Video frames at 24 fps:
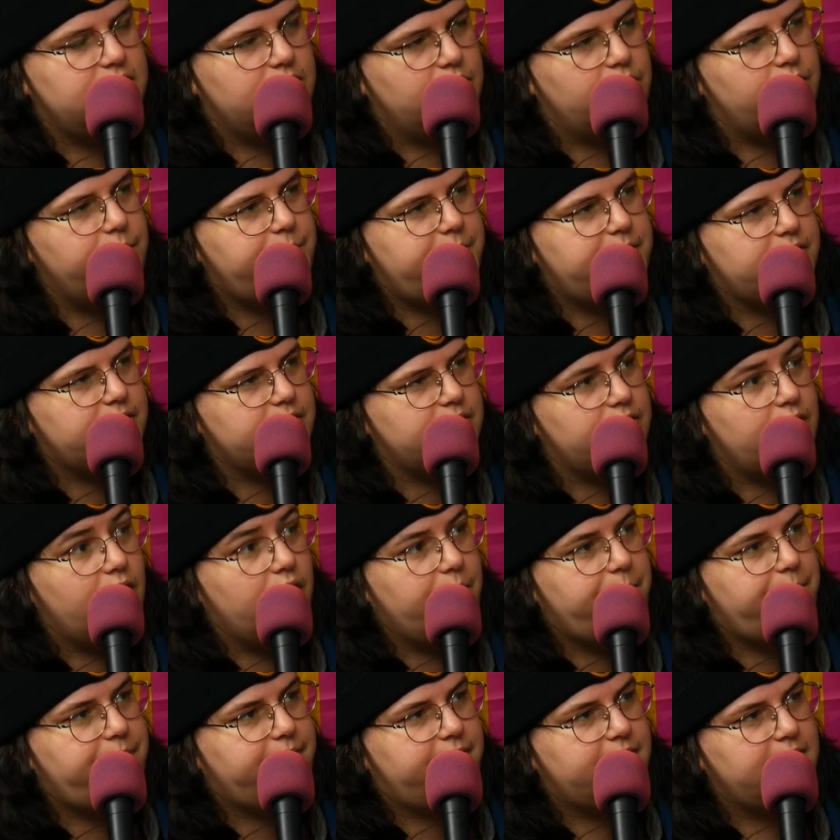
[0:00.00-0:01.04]
oops,
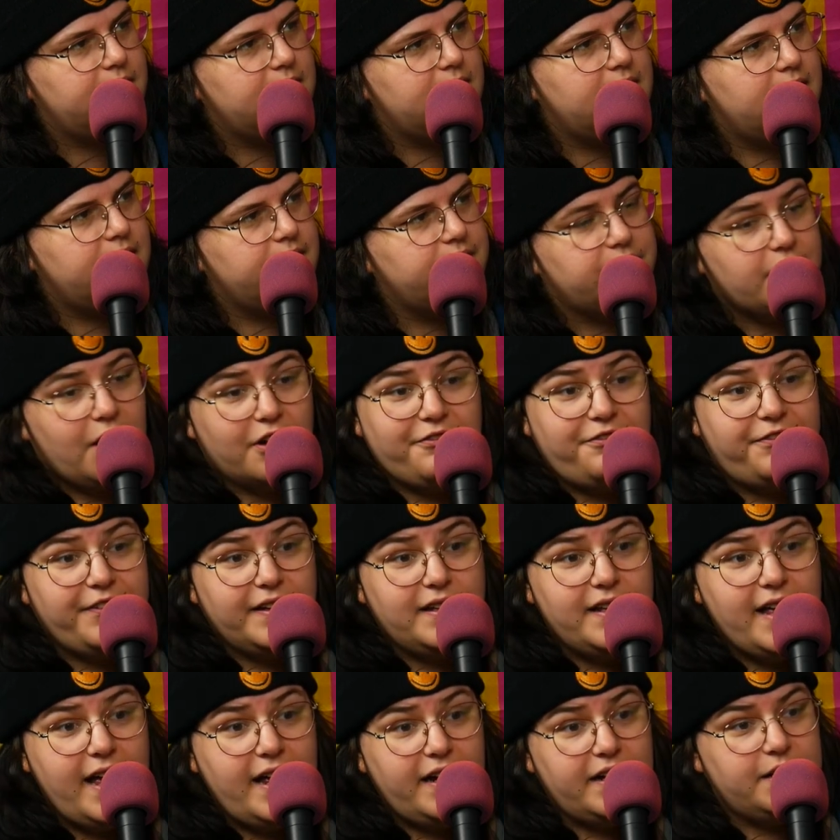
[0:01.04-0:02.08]
nope, yeah. don't
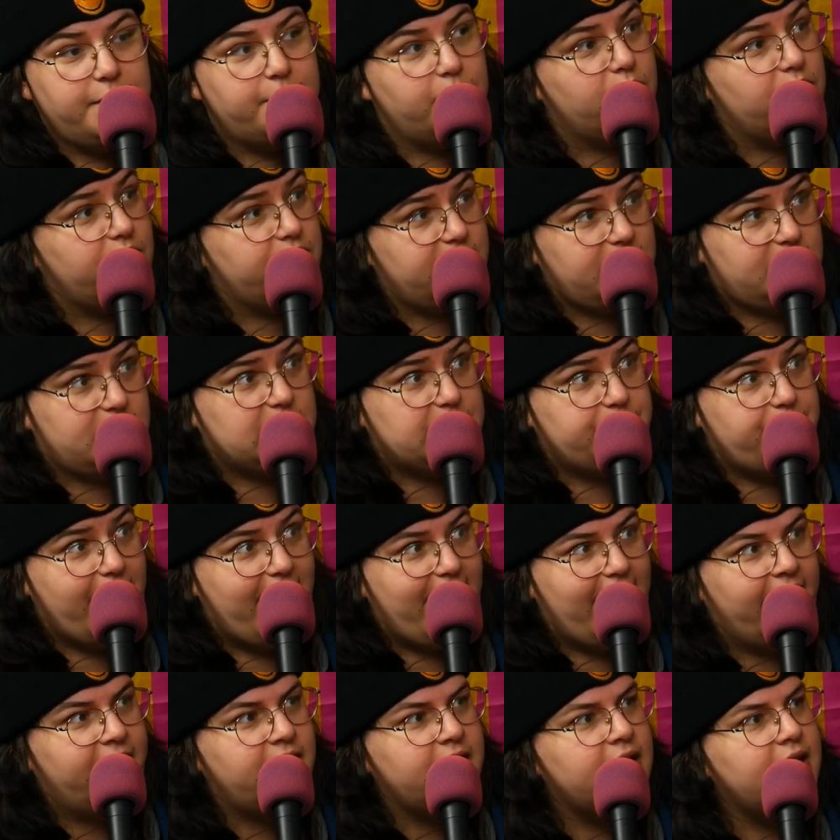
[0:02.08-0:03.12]
feel that anymore. This is
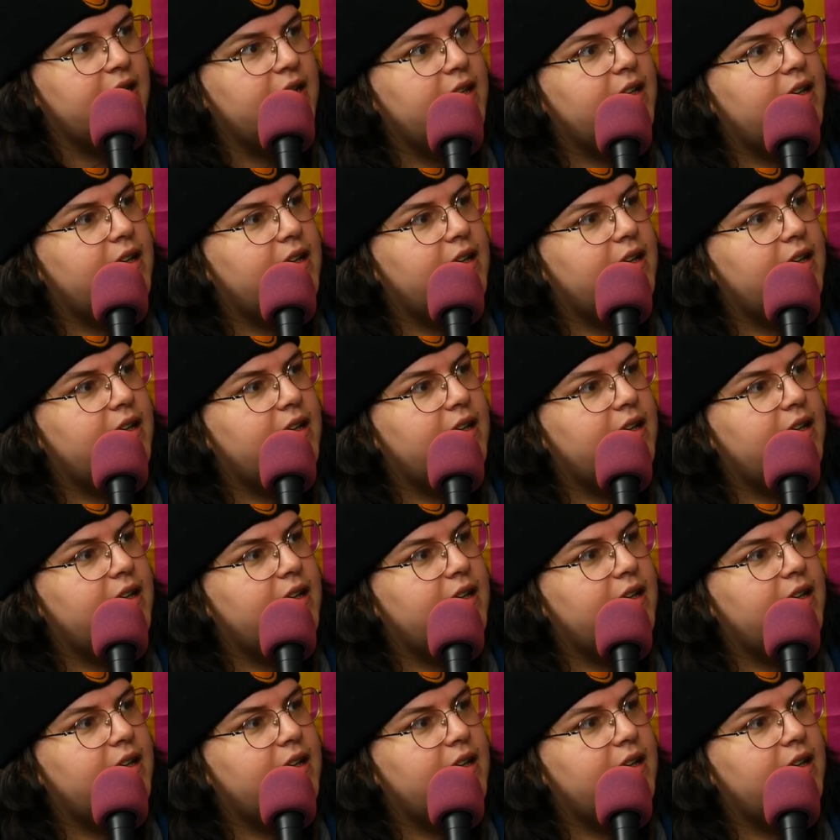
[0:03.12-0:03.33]
bad.